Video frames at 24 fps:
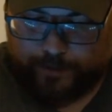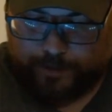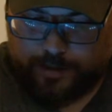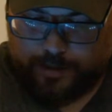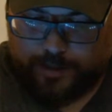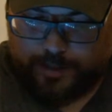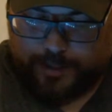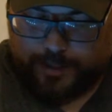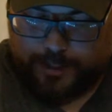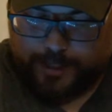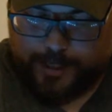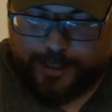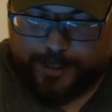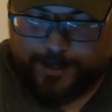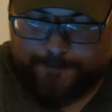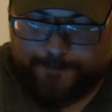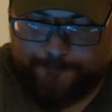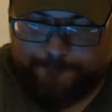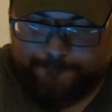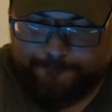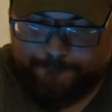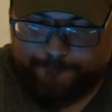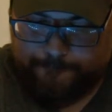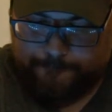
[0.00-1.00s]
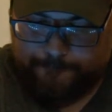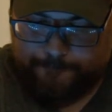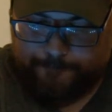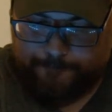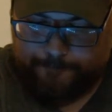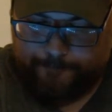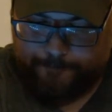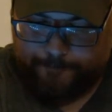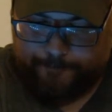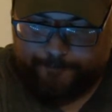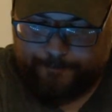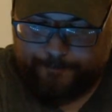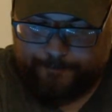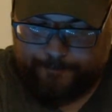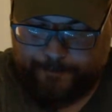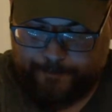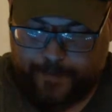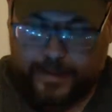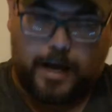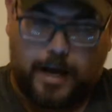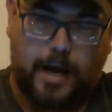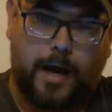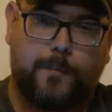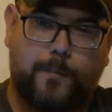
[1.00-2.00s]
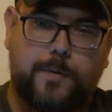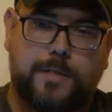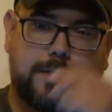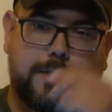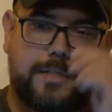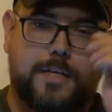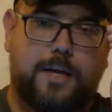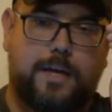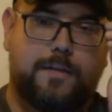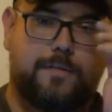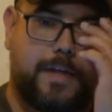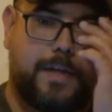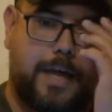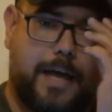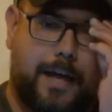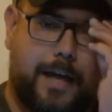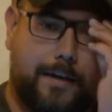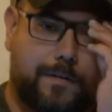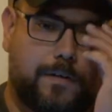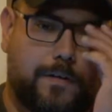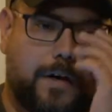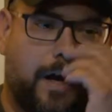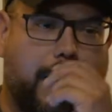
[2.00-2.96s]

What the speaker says: I would say that